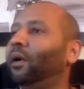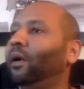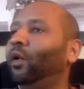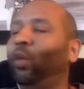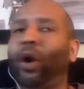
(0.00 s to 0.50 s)

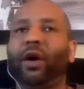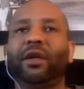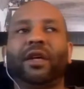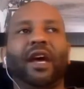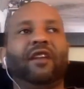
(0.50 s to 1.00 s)
who
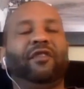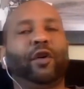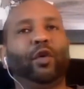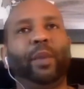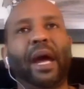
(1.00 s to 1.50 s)
works at a
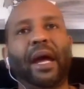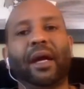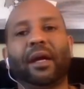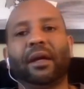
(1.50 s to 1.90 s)
food bank